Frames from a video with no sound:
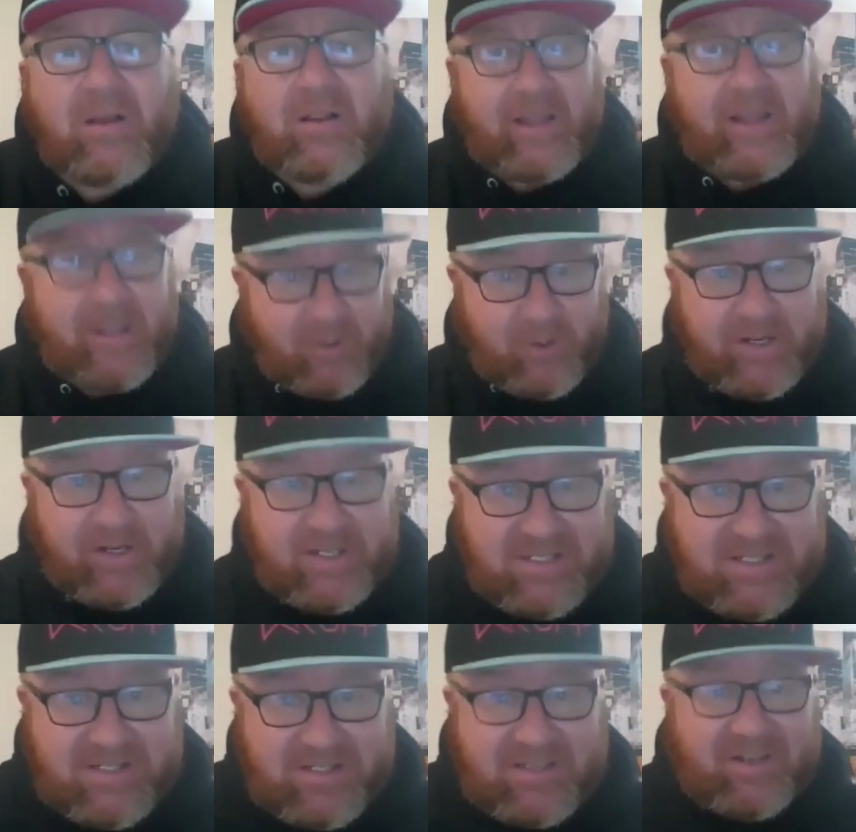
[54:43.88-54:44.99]
like,
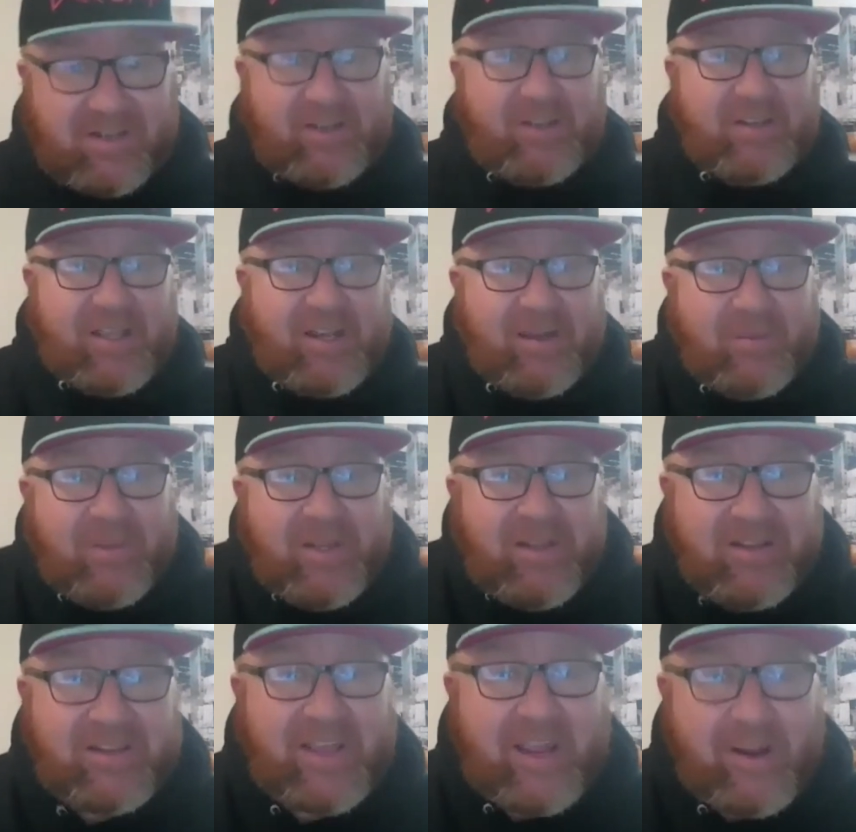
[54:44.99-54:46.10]
Chris, are you kidding me?
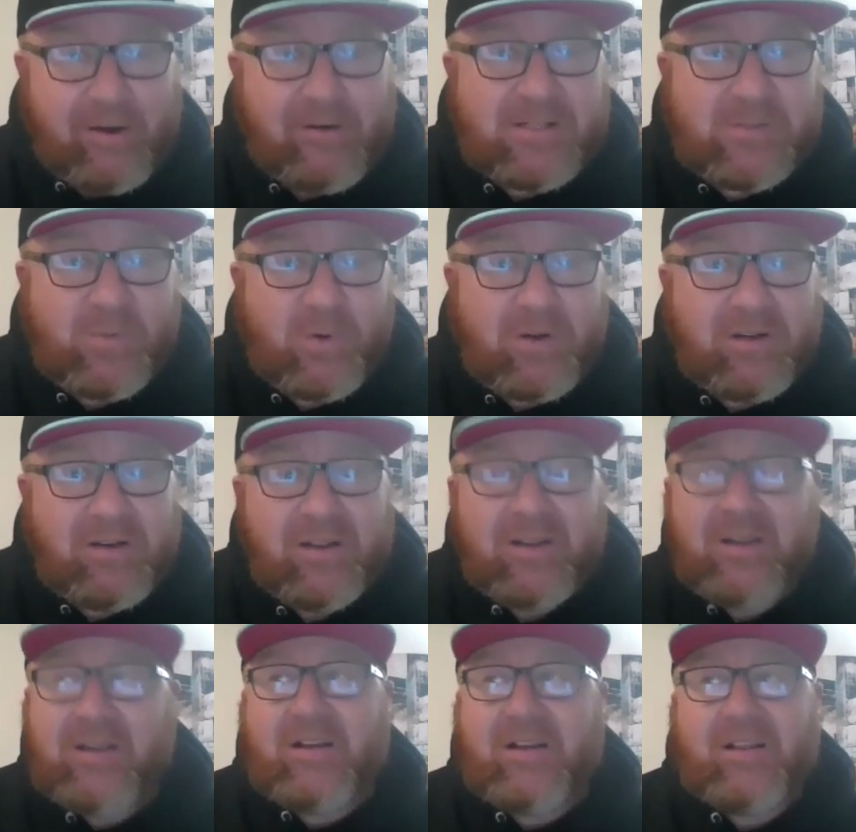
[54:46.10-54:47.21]
K R S One?
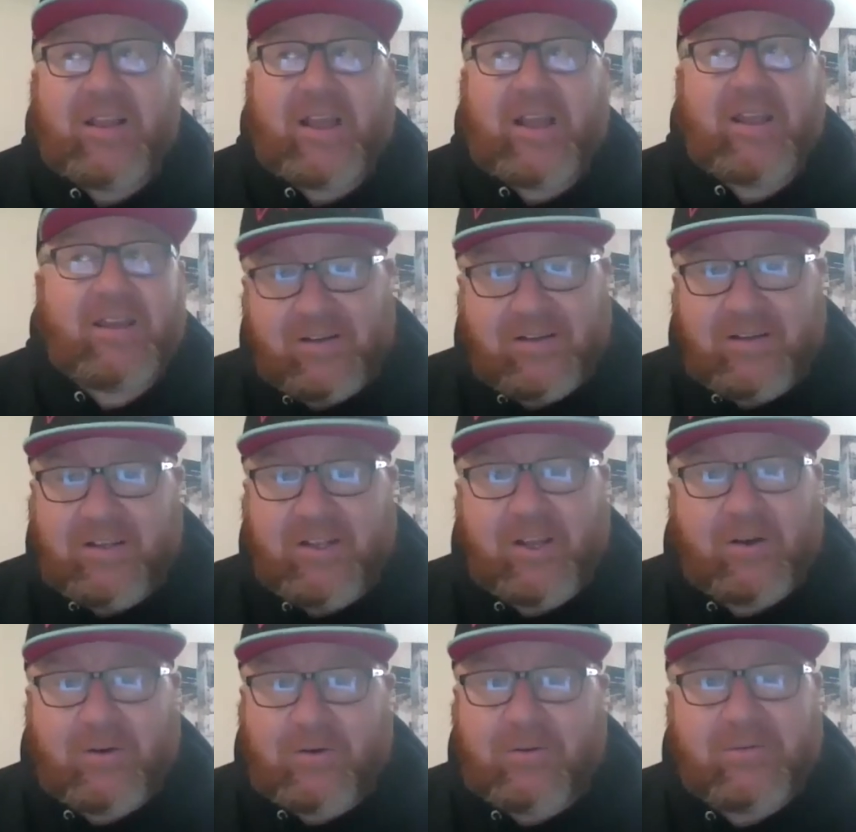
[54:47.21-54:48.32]
Like,
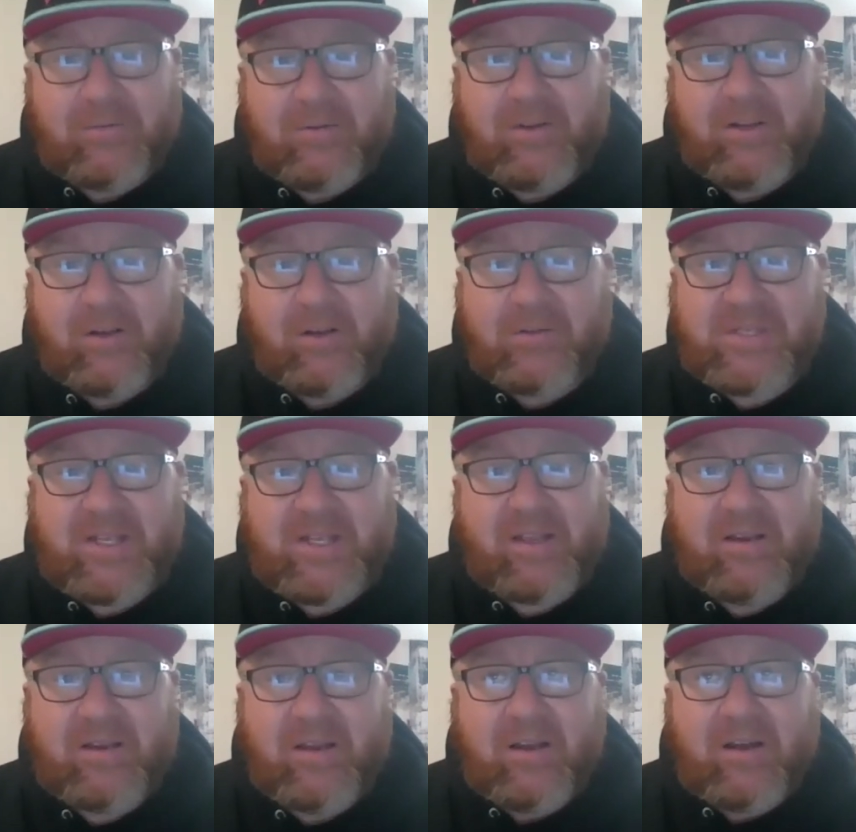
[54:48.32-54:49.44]
yo, you know what I'm
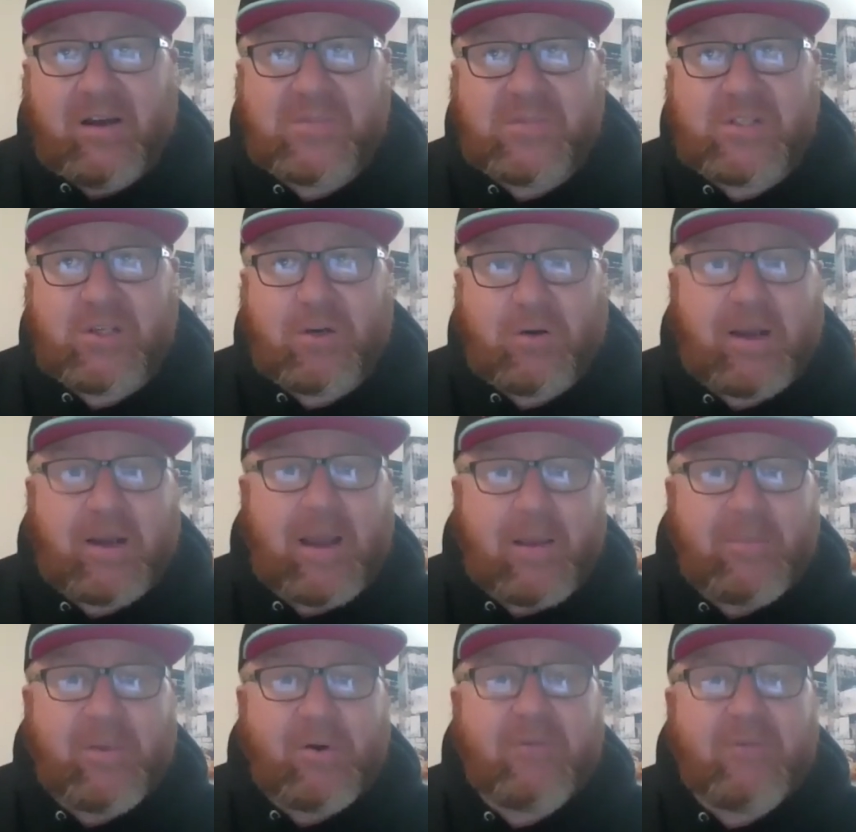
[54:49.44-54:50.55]
saying? So I
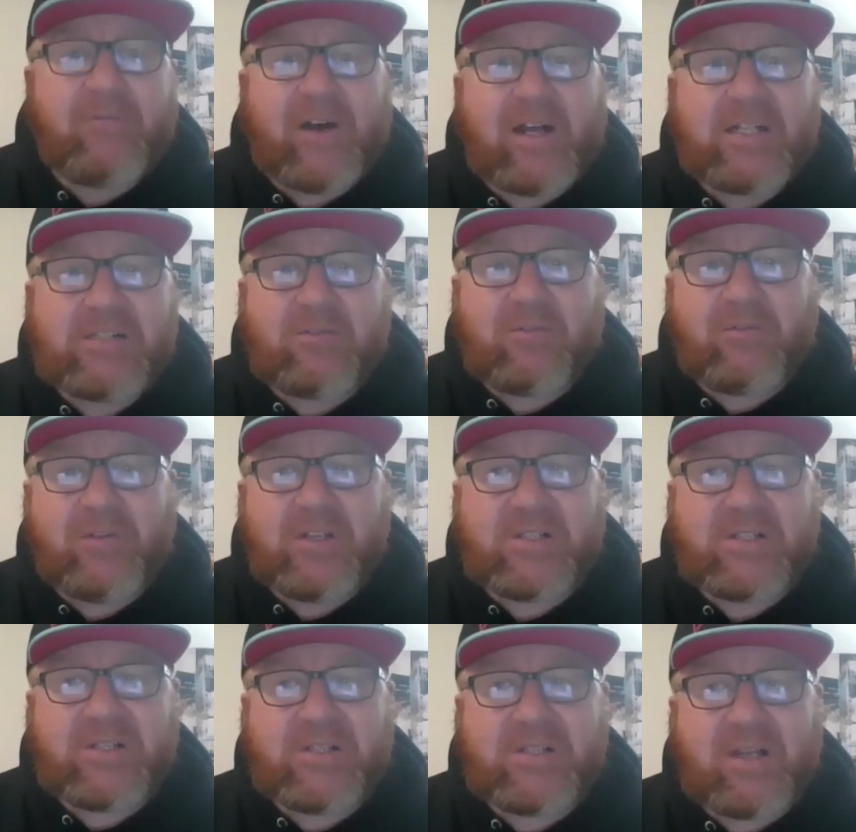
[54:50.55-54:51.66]
got bona fides for
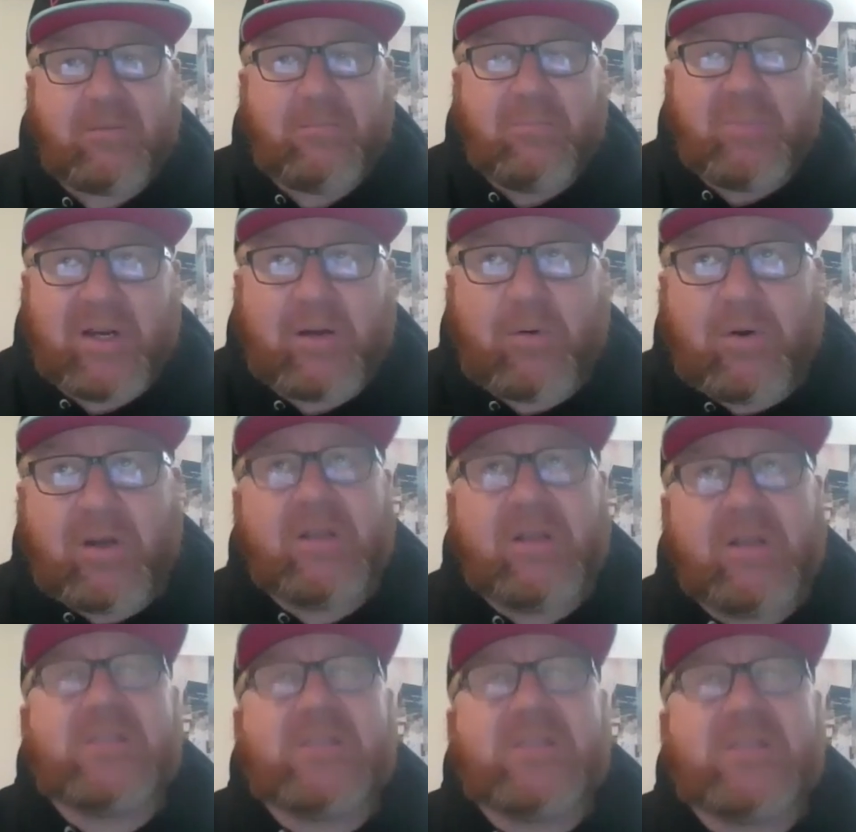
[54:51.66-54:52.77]
freestyling. But I wanted
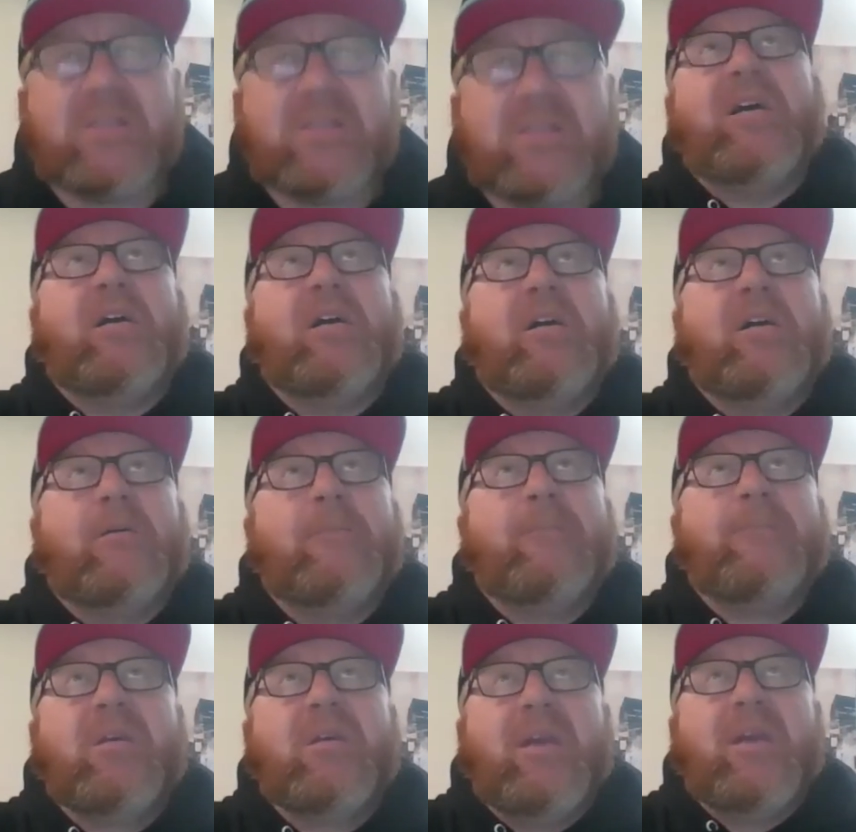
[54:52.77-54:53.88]
to say, uh,
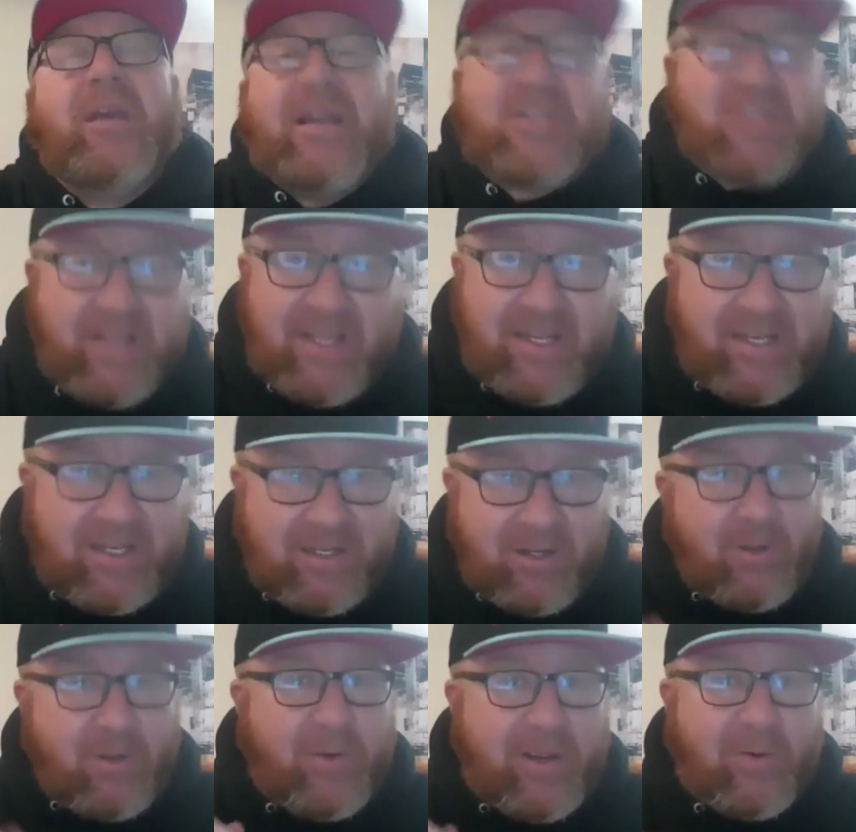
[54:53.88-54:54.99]
and actually that didn't
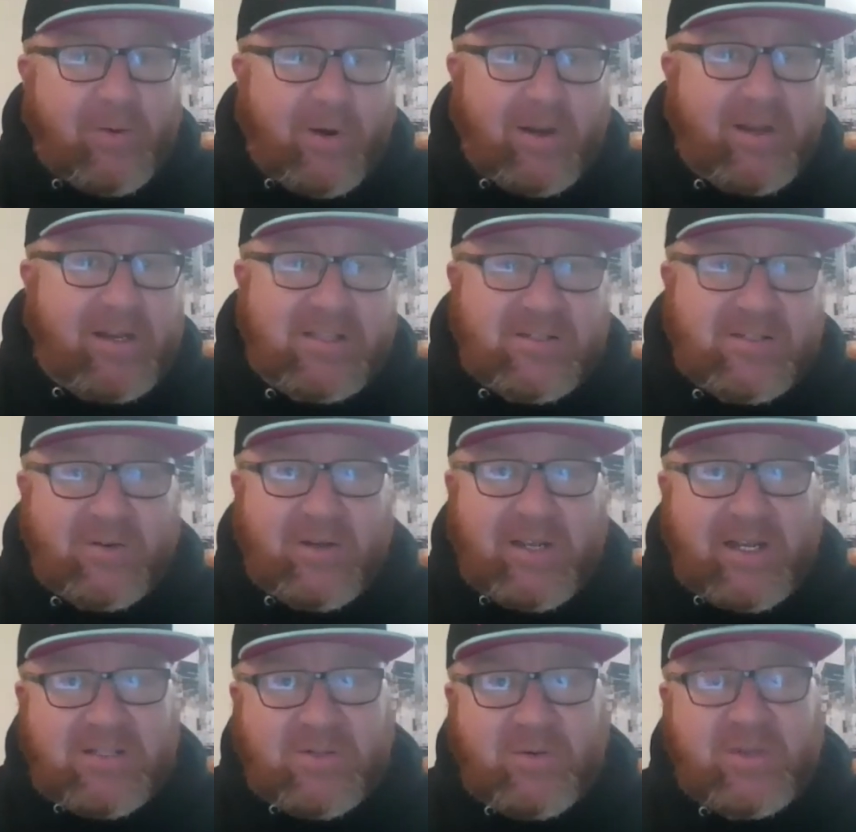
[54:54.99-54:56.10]
go the way I wanted it to. I
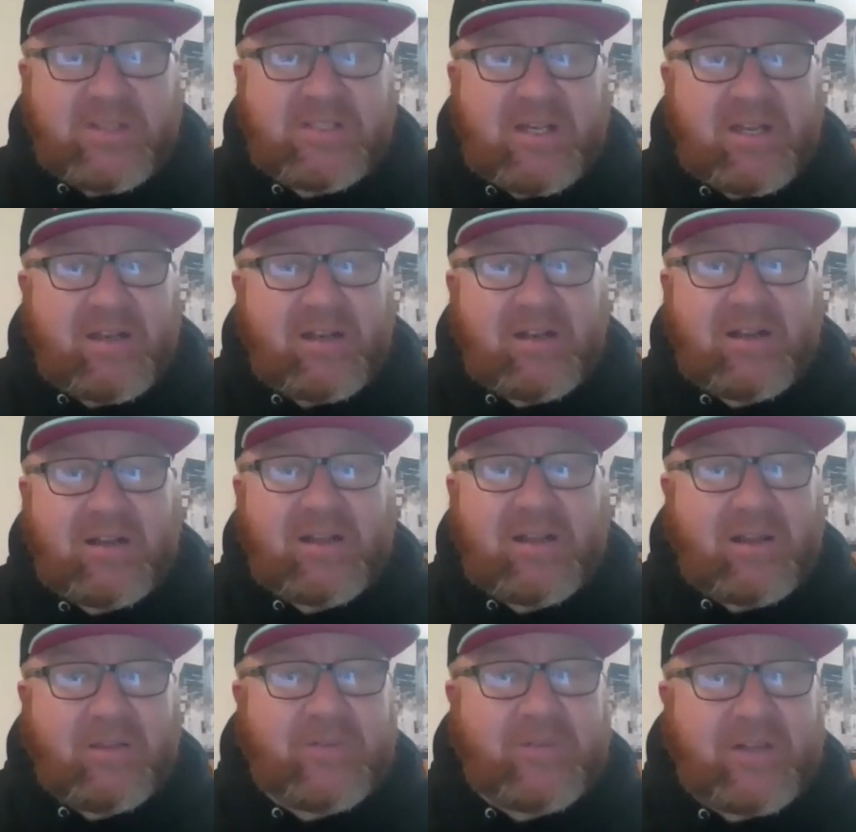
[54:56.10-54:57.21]
got too excited and I got in the